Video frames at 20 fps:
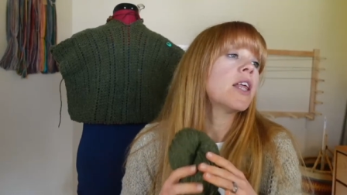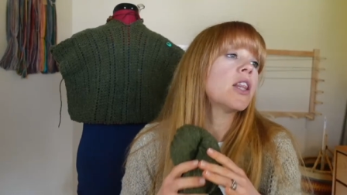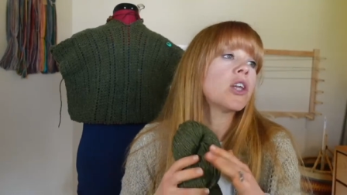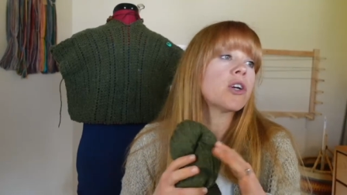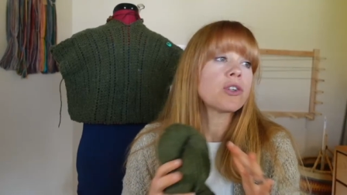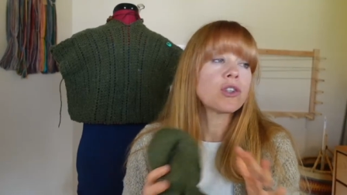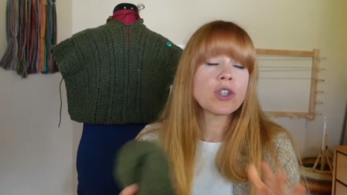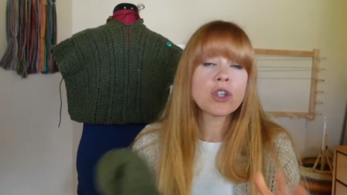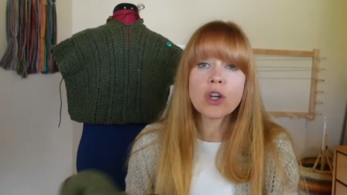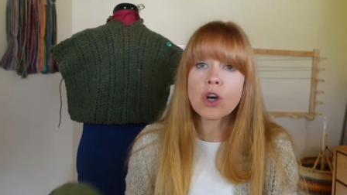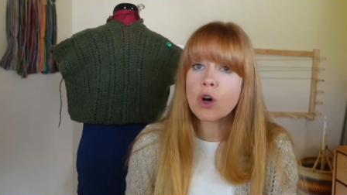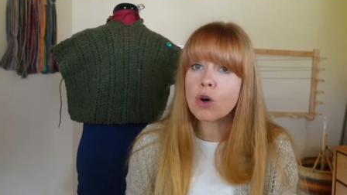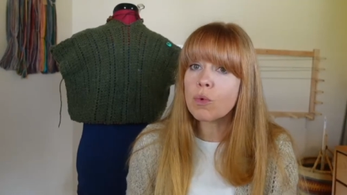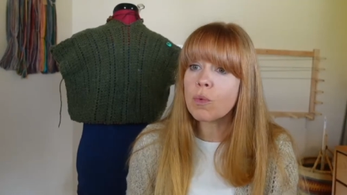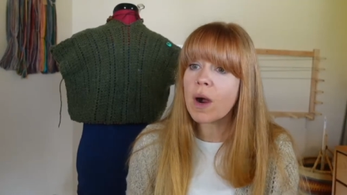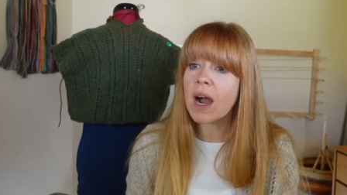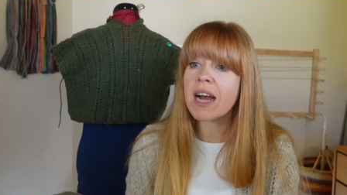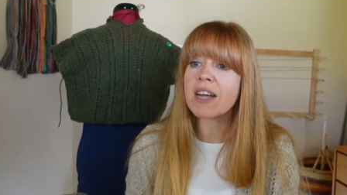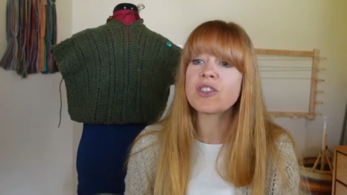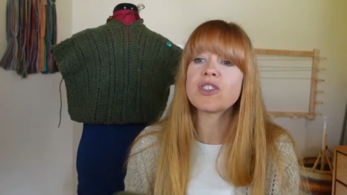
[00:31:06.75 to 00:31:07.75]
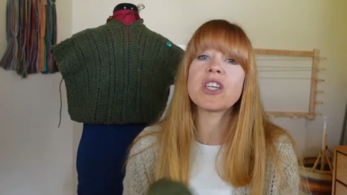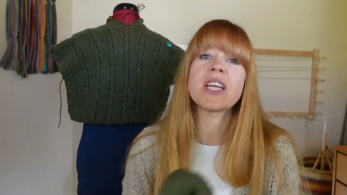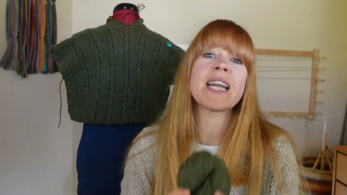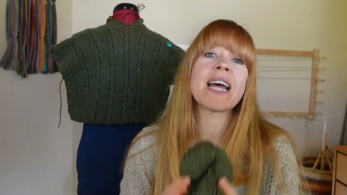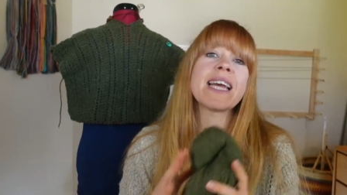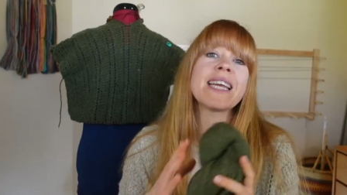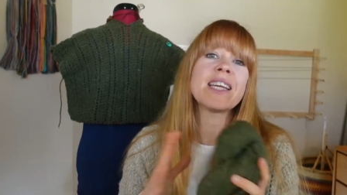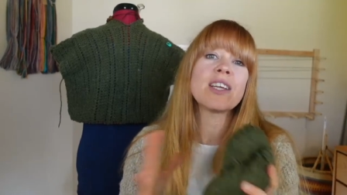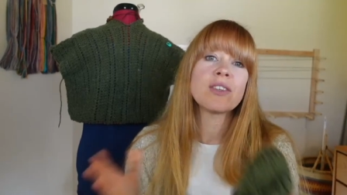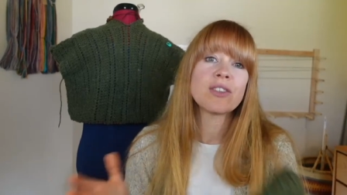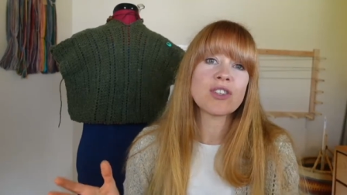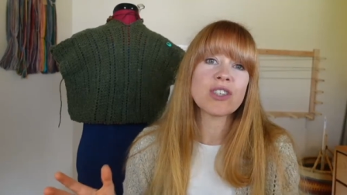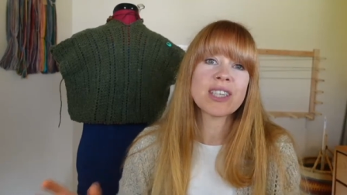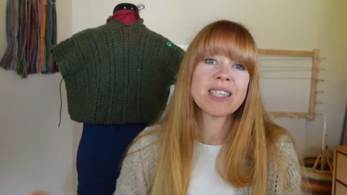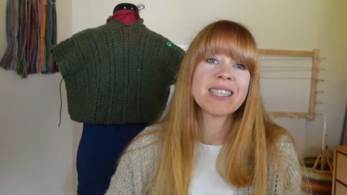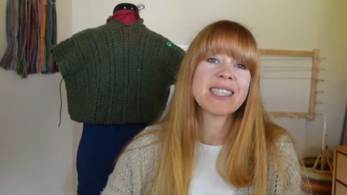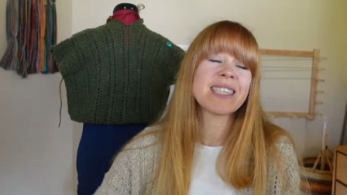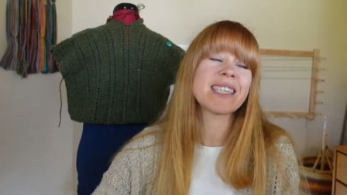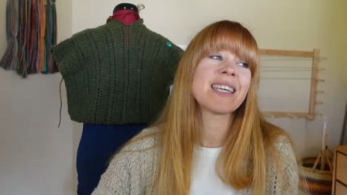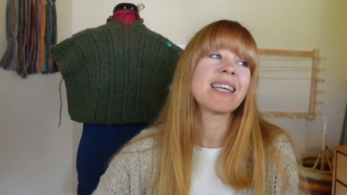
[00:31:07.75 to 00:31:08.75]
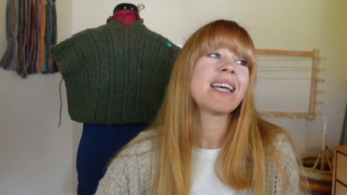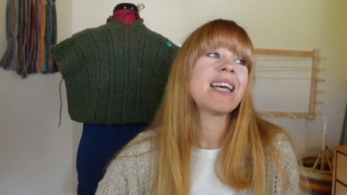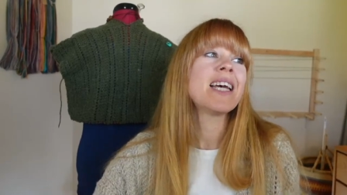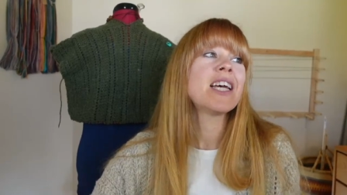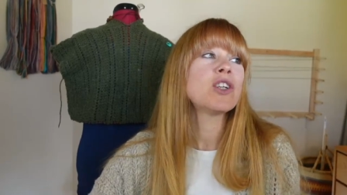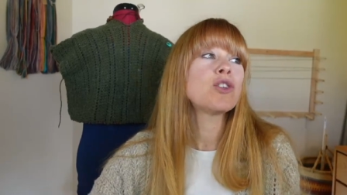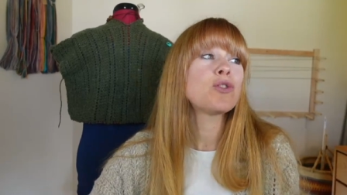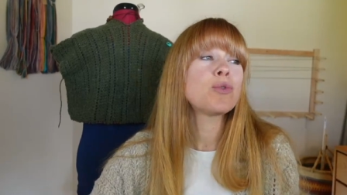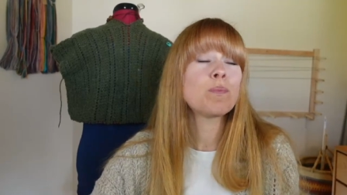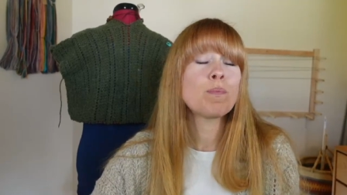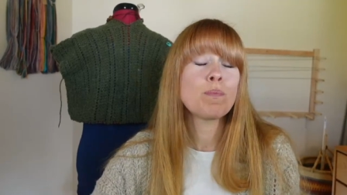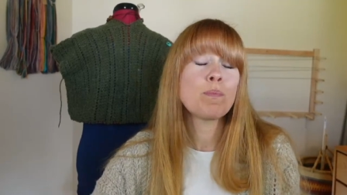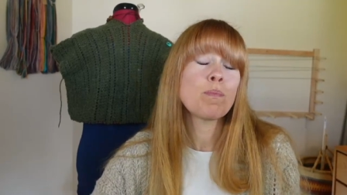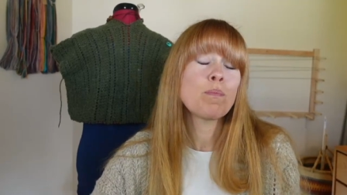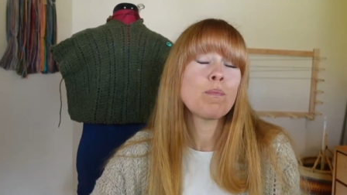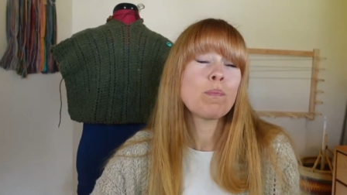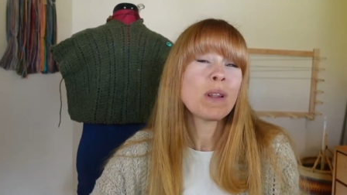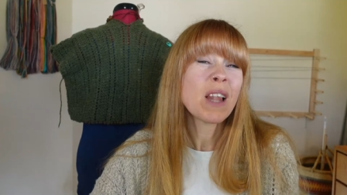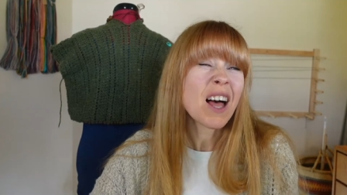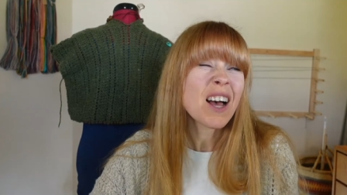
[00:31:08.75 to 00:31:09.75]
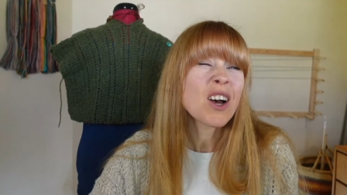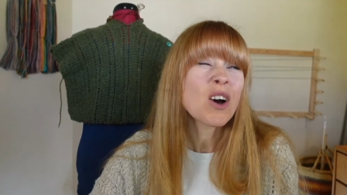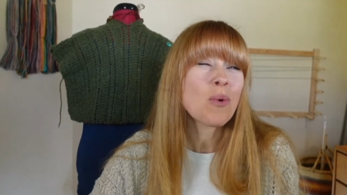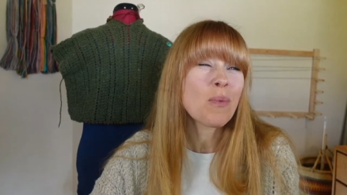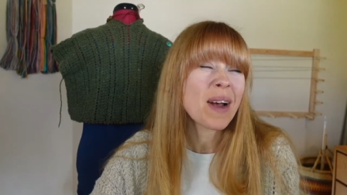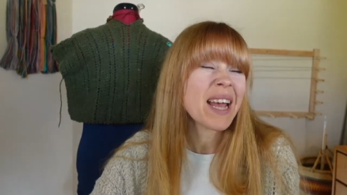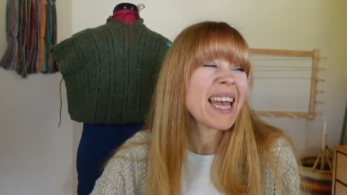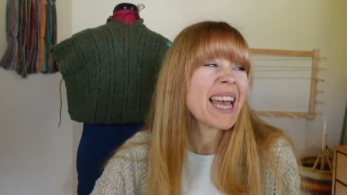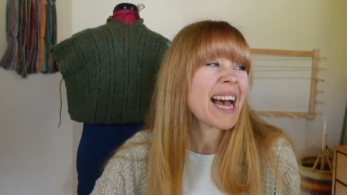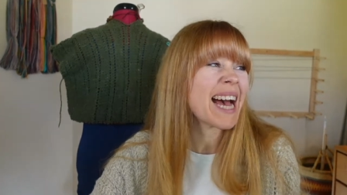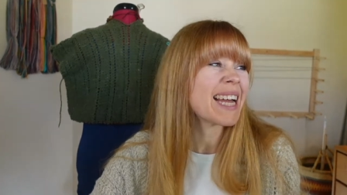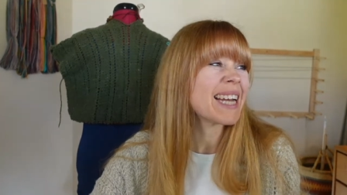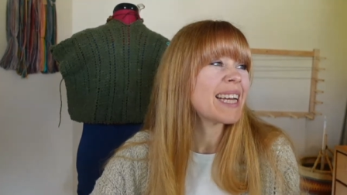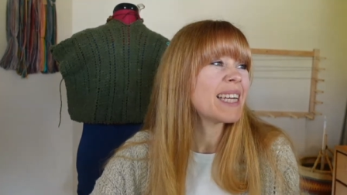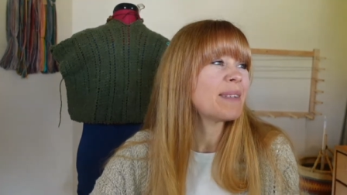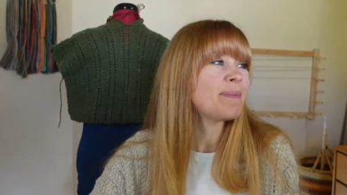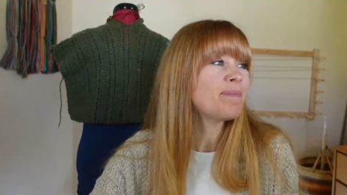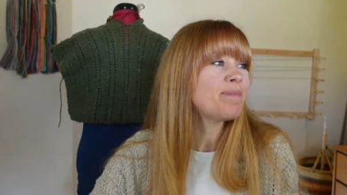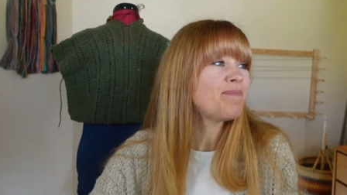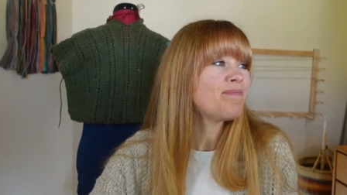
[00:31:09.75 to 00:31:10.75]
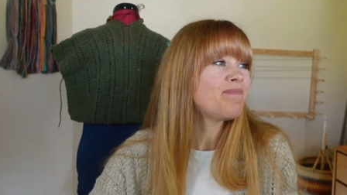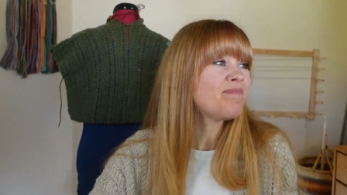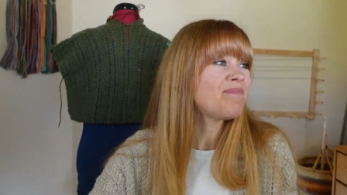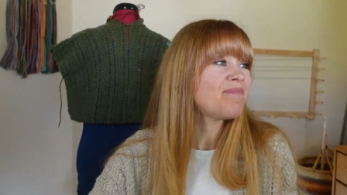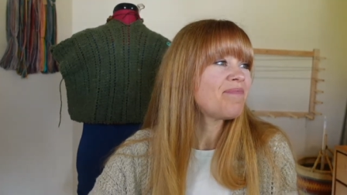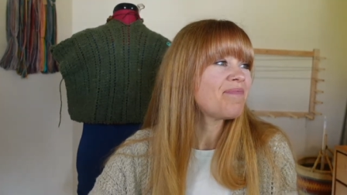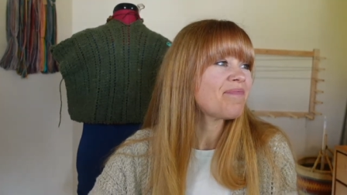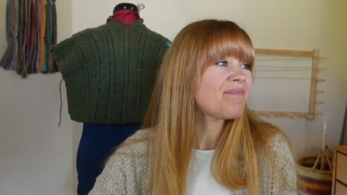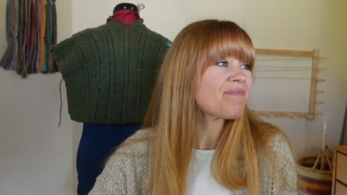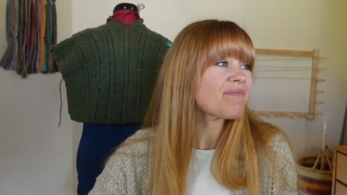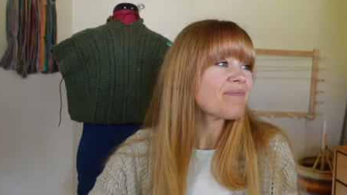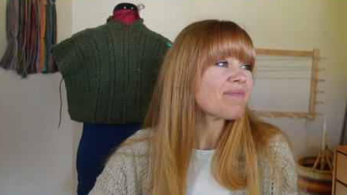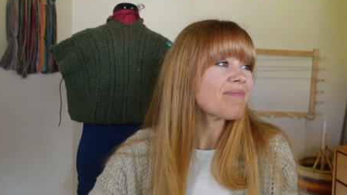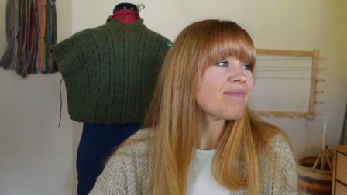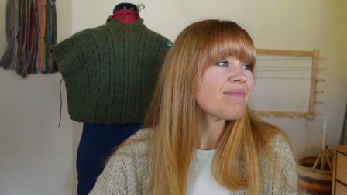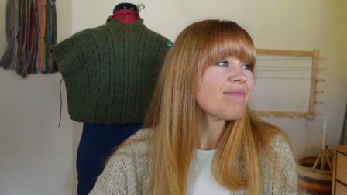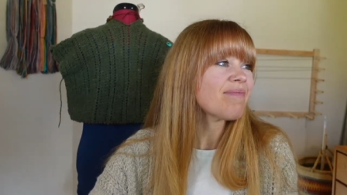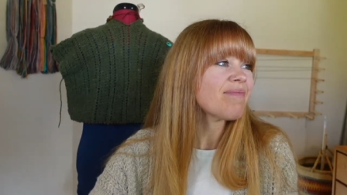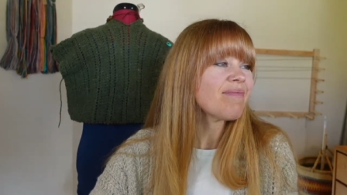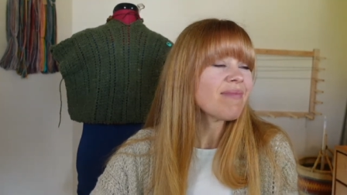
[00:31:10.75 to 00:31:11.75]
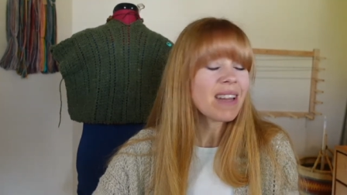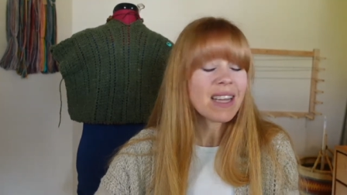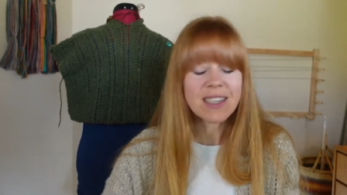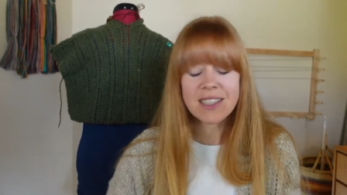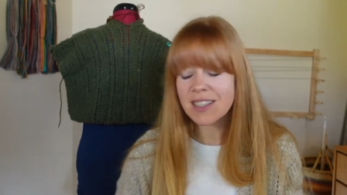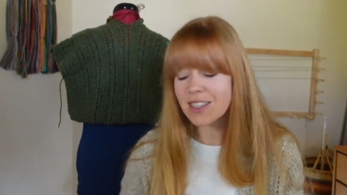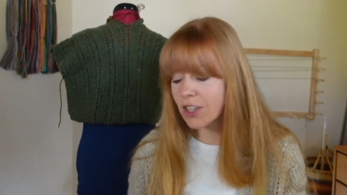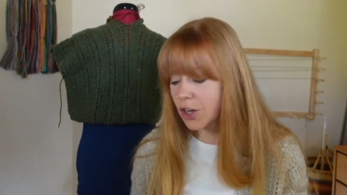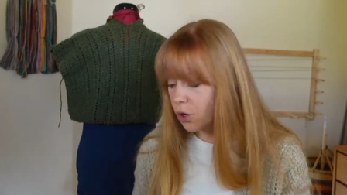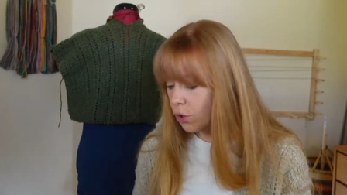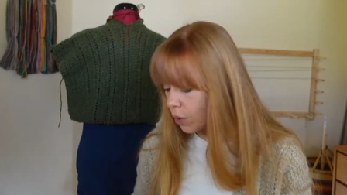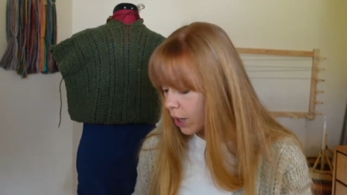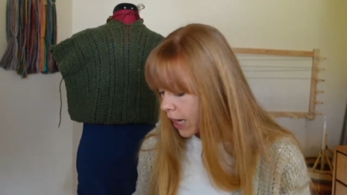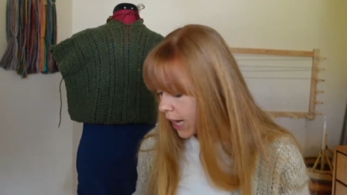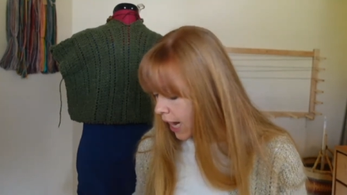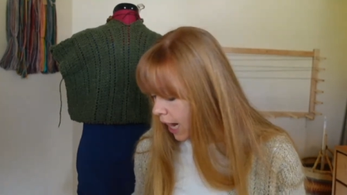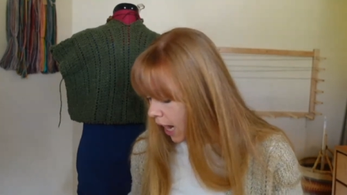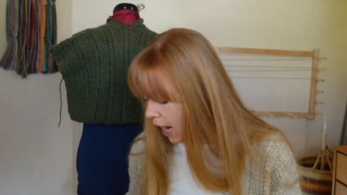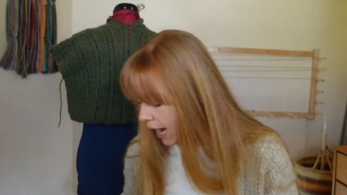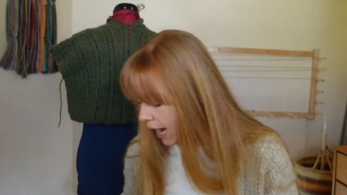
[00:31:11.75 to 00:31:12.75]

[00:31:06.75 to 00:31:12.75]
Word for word: There's no rush, and I can just plug away at it. So